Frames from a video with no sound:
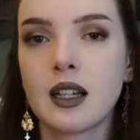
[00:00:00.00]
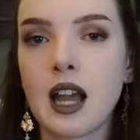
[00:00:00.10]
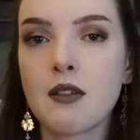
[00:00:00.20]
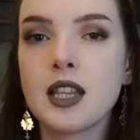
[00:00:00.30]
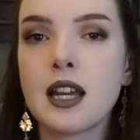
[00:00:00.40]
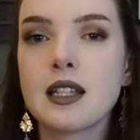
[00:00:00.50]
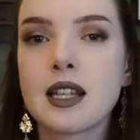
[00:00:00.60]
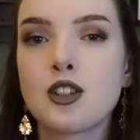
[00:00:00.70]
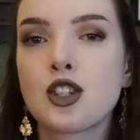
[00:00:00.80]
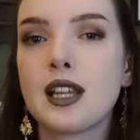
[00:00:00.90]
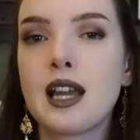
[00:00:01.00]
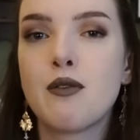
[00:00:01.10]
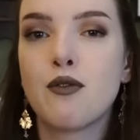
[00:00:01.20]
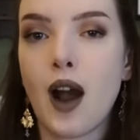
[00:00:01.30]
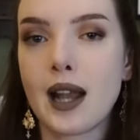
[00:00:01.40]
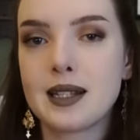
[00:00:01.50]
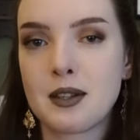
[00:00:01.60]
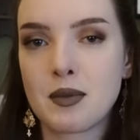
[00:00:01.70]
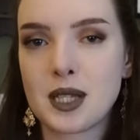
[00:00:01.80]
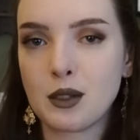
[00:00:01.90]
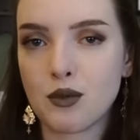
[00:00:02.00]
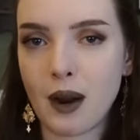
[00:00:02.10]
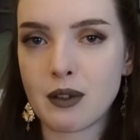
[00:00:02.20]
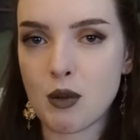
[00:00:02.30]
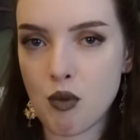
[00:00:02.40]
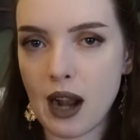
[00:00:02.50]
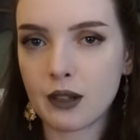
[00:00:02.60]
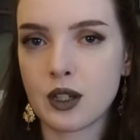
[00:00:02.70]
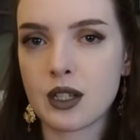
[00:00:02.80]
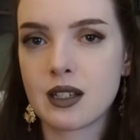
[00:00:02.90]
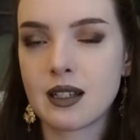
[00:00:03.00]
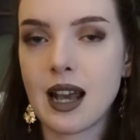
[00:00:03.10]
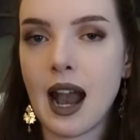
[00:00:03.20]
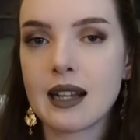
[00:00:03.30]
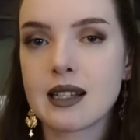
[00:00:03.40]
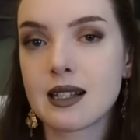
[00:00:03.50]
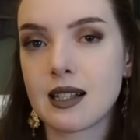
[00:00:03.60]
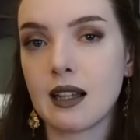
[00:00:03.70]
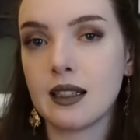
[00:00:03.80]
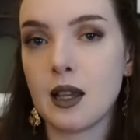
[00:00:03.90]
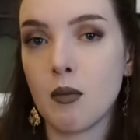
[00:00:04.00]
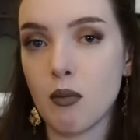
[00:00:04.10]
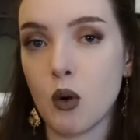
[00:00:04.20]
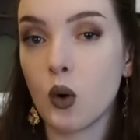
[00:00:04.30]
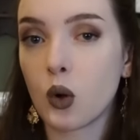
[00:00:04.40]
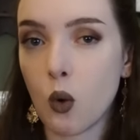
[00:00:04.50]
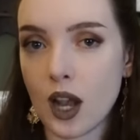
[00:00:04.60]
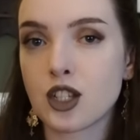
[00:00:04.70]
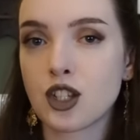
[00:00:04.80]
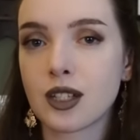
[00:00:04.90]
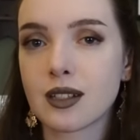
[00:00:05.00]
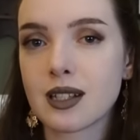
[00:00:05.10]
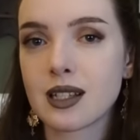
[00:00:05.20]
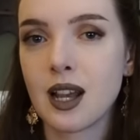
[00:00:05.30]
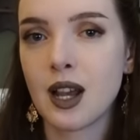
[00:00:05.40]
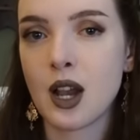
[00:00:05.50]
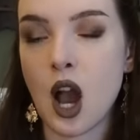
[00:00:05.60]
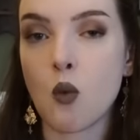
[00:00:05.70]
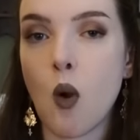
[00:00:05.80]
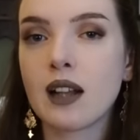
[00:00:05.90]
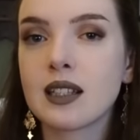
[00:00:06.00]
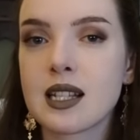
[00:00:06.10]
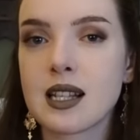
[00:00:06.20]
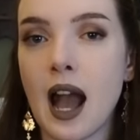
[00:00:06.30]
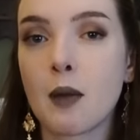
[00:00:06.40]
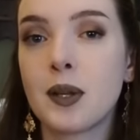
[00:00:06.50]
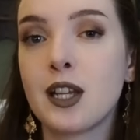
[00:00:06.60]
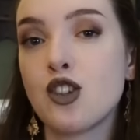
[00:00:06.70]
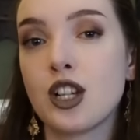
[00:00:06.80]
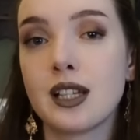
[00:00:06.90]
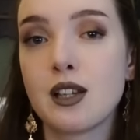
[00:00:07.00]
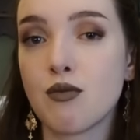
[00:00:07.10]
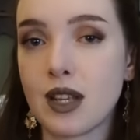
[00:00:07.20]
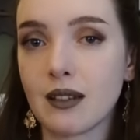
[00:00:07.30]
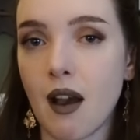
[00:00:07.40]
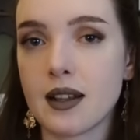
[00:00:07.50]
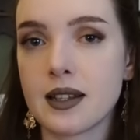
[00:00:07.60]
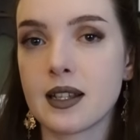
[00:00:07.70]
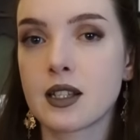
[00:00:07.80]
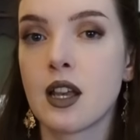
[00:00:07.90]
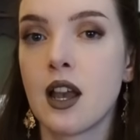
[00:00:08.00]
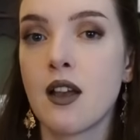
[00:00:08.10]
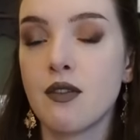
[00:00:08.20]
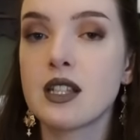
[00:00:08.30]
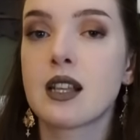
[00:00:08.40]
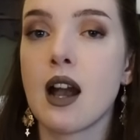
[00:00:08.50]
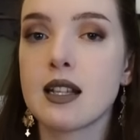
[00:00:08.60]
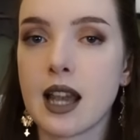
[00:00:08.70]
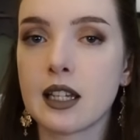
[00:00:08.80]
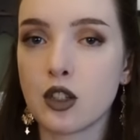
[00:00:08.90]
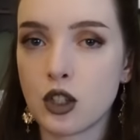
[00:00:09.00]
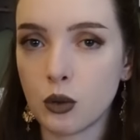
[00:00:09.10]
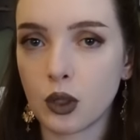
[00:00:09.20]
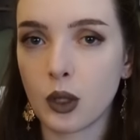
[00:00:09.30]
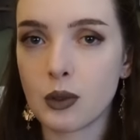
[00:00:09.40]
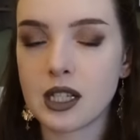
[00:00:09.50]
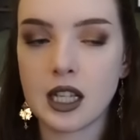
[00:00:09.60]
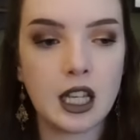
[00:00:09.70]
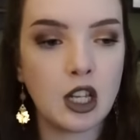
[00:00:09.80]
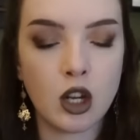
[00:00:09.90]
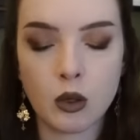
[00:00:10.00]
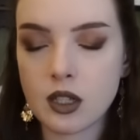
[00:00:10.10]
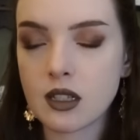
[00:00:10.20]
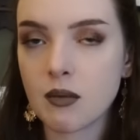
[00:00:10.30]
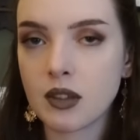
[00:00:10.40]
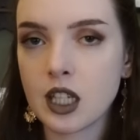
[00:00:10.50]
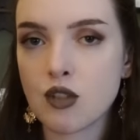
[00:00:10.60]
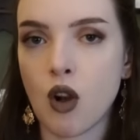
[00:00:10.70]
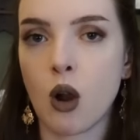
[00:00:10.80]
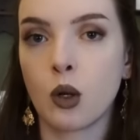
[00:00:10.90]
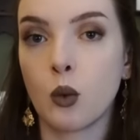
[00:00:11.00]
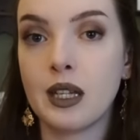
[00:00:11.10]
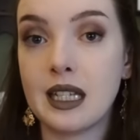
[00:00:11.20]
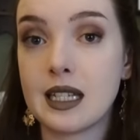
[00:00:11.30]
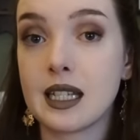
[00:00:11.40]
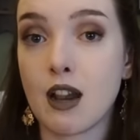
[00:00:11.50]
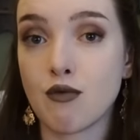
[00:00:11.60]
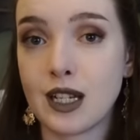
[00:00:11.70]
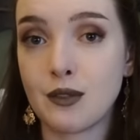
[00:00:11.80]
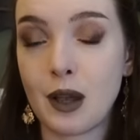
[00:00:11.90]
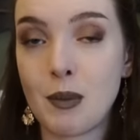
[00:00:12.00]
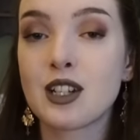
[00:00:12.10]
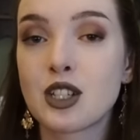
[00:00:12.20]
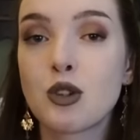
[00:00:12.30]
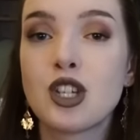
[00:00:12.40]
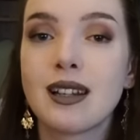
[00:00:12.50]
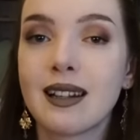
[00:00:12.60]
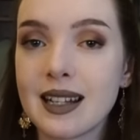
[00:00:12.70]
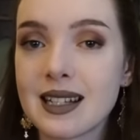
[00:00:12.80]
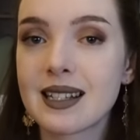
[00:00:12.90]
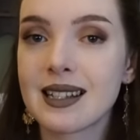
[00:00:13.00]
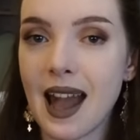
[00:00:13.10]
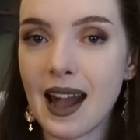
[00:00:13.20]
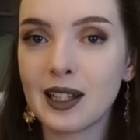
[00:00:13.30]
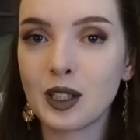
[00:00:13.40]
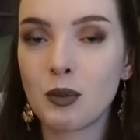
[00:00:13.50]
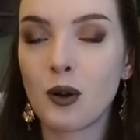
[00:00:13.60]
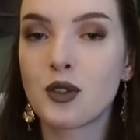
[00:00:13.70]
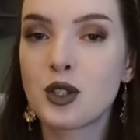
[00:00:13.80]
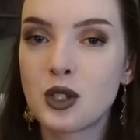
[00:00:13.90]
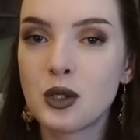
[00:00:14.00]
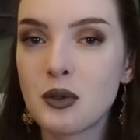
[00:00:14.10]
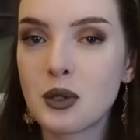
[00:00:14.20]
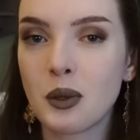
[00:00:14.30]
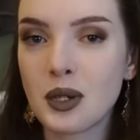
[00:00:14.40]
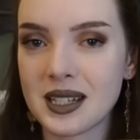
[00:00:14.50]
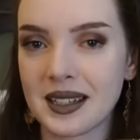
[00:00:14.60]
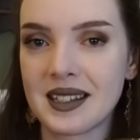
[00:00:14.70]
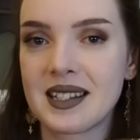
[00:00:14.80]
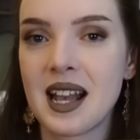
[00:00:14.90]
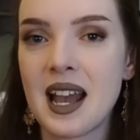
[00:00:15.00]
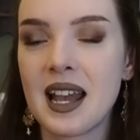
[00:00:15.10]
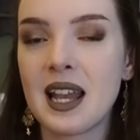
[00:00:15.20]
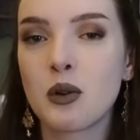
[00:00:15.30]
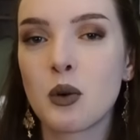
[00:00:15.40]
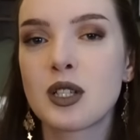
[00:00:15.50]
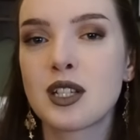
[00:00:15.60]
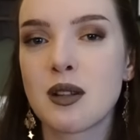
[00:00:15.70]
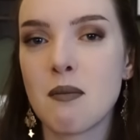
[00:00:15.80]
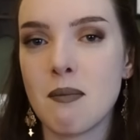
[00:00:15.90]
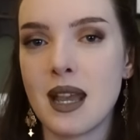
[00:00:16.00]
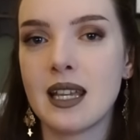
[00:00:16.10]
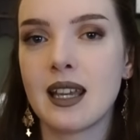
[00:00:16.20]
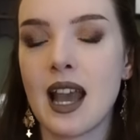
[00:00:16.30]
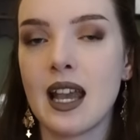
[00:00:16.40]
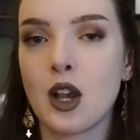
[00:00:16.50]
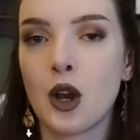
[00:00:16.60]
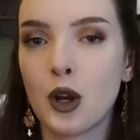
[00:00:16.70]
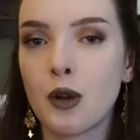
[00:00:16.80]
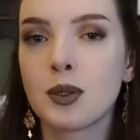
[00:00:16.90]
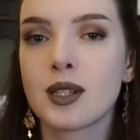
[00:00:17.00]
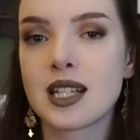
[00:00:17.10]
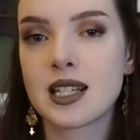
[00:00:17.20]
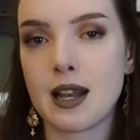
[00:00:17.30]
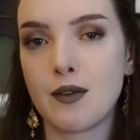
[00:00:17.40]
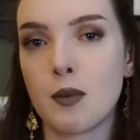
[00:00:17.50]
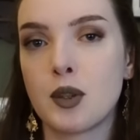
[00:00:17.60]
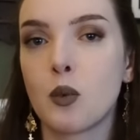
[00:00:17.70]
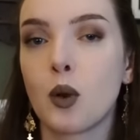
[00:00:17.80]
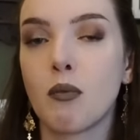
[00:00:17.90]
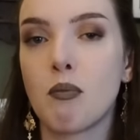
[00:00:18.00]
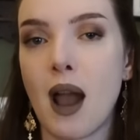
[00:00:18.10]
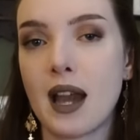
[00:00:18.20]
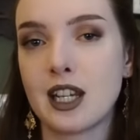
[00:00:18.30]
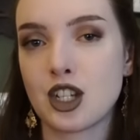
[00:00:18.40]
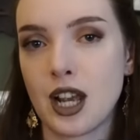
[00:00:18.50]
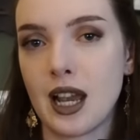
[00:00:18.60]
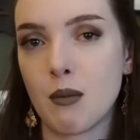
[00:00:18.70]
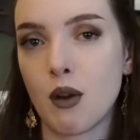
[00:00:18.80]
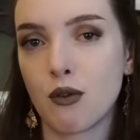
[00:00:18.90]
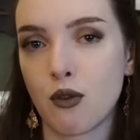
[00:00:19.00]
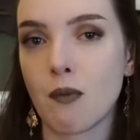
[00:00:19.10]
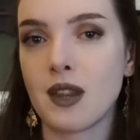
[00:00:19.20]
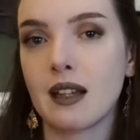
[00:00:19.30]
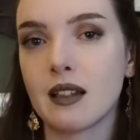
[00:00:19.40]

Gary then essentially invites himself round to breakfast to ask Sally more questions. And while this is happening, Gillian realizes this guy's getting too close. He knows that something is wrong. We need to get rid of him. And so she enlists the help of the two daughters in order to make a herbal syrup that will banish him from their